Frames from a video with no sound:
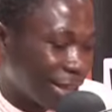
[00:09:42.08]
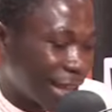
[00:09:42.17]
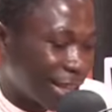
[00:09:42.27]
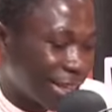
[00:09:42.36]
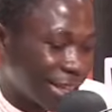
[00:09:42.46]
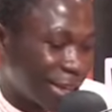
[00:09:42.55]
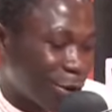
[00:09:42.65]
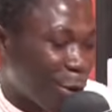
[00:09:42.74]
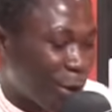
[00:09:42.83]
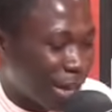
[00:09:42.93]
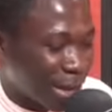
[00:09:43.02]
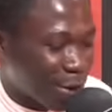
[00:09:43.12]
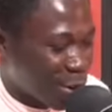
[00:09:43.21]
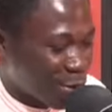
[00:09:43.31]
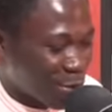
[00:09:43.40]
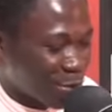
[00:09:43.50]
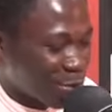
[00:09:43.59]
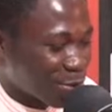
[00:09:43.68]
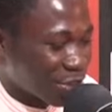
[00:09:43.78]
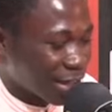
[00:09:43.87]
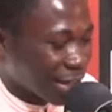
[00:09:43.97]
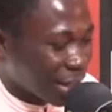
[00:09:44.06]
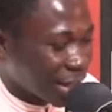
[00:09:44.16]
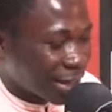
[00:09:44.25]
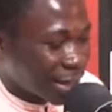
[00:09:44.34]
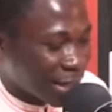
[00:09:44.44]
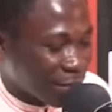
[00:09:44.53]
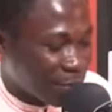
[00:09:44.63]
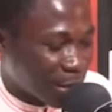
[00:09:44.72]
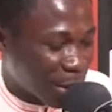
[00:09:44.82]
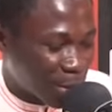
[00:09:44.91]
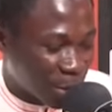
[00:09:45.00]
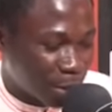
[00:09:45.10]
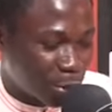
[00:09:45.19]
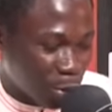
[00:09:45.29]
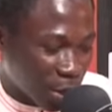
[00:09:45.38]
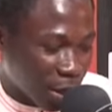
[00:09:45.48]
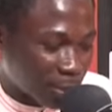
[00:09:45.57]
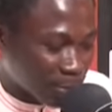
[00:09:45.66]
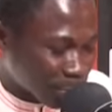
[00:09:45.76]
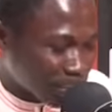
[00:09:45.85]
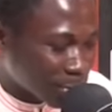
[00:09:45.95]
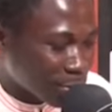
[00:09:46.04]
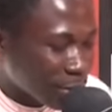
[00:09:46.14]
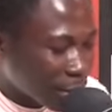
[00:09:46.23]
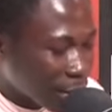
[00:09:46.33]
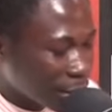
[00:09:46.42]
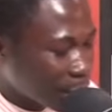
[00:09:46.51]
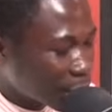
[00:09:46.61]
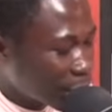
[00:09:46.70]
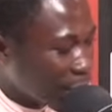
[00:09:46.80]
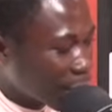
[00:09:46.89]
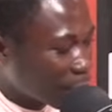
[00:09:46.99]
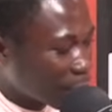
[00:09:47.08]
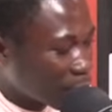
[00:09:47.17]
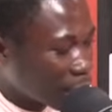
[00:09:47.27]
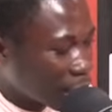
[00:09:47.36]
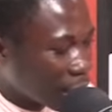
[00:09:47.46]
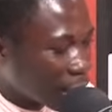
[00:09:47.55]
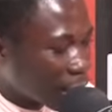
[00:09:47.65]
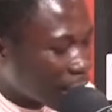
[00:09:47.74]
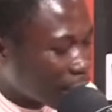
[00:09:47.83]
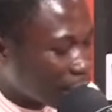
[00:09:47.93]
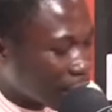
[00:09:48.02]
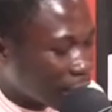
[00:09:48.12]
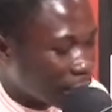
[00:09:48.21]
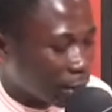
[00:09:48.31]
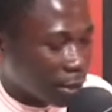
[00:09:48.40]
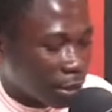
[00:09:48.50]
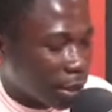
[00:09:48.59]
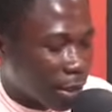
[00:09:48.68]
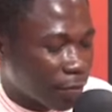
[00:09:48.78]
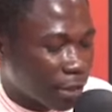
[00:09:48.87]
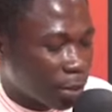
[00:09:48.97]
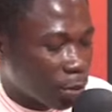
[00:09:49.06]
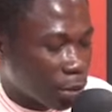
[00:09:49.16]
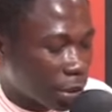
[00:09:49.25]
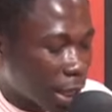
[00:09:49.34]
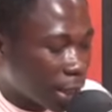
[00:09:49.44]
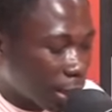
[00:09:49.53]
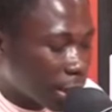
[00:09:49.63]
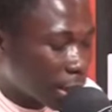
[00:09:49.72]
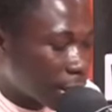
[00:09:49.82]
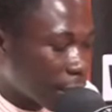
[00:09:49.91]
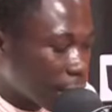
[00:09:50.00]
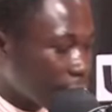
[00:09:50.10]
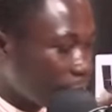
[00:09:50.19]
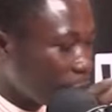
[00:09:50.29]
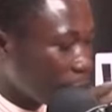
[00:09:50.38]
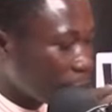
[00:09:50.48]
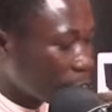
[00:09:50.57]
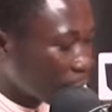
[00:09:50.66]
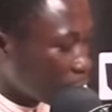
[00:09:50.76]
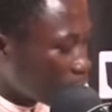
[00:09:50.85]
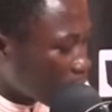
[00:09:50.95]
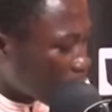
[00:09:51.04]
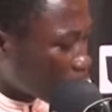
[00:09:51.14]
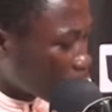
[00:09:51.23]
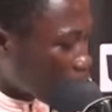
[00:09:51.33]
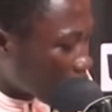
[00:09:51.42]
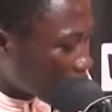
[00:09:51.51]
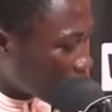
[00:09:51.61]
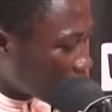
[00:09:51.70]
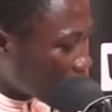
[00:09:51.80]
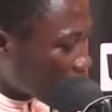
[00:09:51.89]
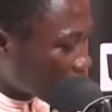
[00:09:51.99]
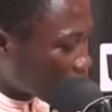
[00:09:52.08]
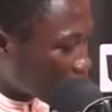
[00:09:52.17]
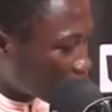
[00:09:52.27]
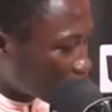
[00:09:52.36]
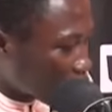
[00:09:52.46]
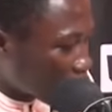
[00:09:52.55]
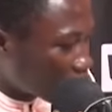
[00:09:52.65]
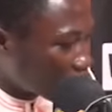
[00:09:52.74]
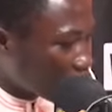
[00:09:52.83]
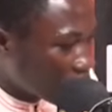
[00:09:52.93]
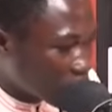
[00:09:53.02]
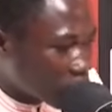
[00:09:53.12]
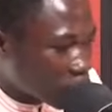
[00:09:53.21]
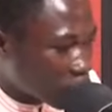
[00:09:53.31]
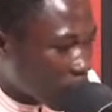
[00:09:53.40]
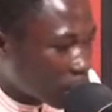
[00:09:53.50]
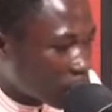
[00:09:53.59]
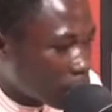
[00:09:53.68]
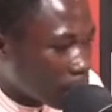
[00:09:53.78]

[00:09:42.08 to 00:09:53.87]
you're quite a honor, and they gave me a ring to wear. To me, share, no, and I feel then everything was done. Then they gave me a rock, like a small stone, be to swallow.